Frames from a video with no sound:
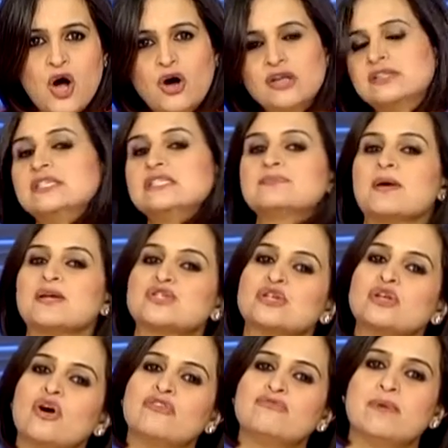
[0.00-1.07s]
On this
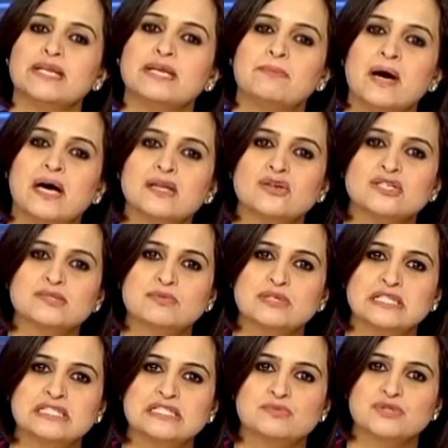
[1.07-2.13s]
special of Manipal
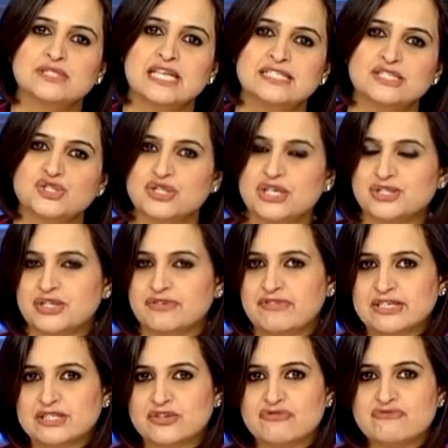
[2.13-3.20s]
Hospitals Presents Changing
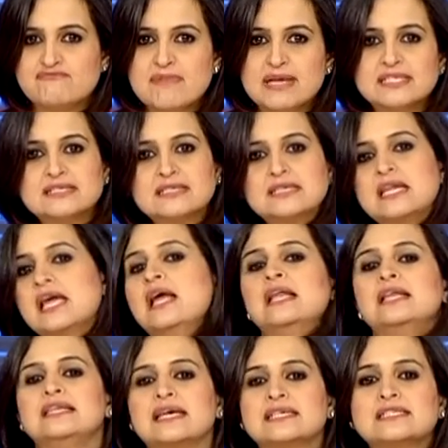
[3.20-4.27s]
Face of Medicine,
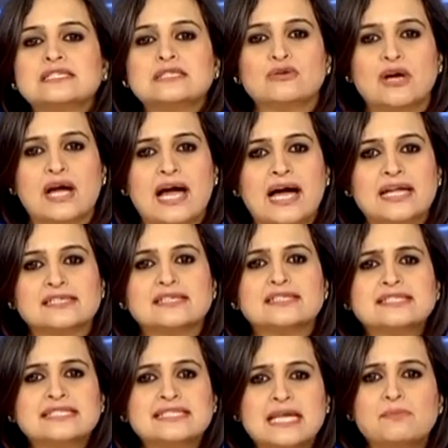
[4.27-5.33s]
let us look at
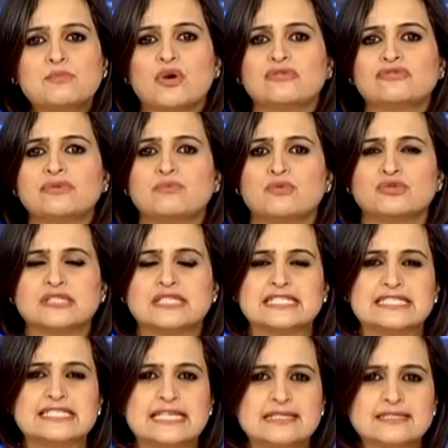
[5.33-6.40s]
some of the most
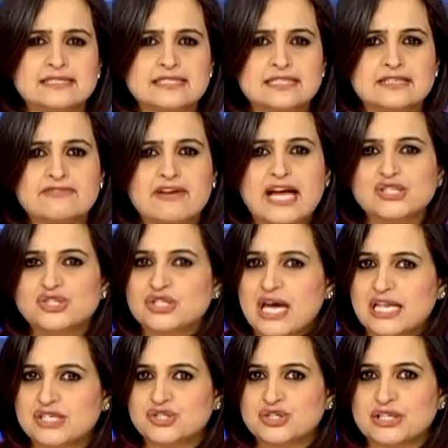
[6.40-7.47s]
sensitive and
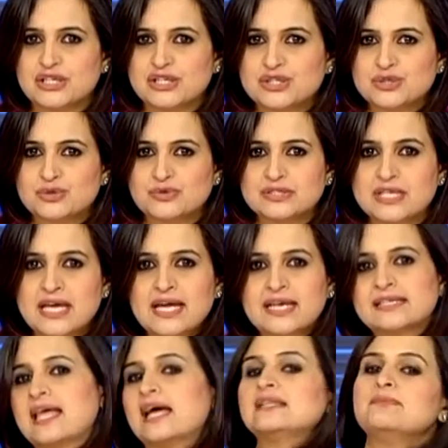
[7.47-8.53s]
challenging issues
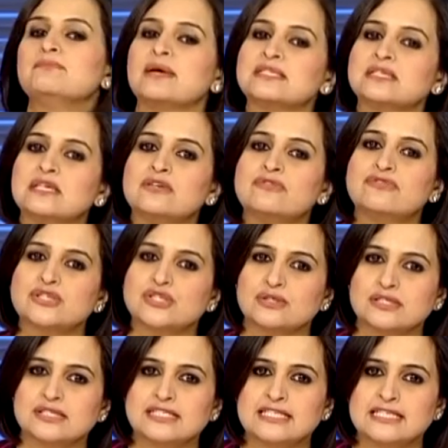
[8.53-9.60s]
that the medical
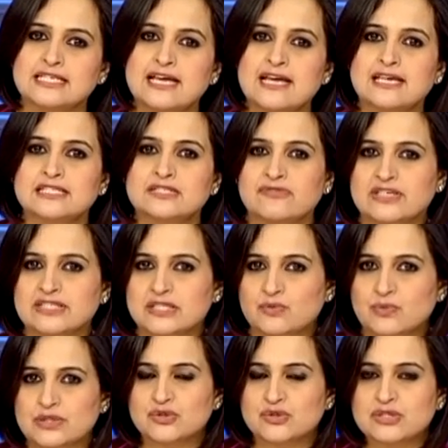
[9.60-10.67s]
fraternity is faced
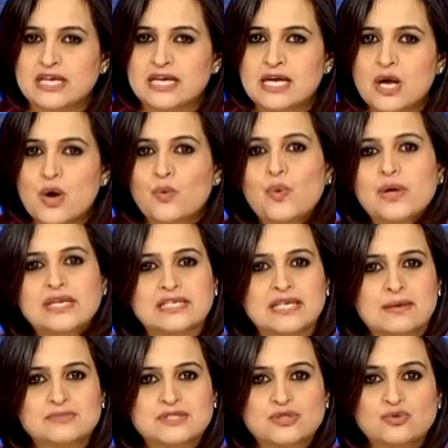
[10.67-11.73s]
today when it
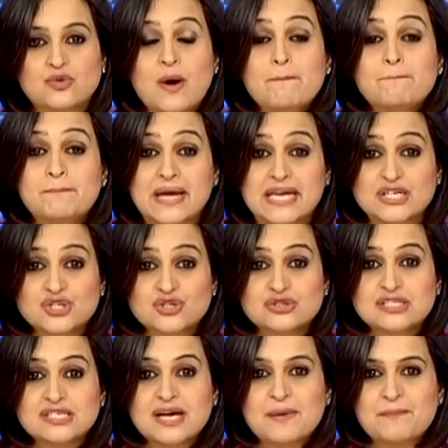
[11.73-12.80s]
comes to
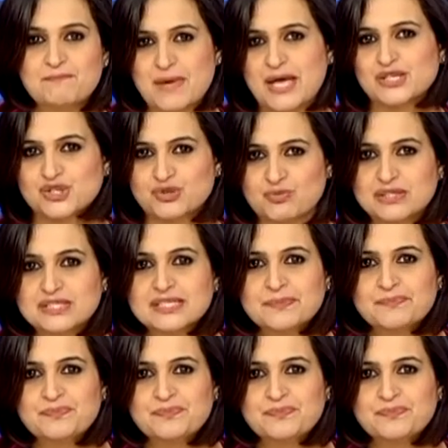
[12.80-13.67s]
patient management.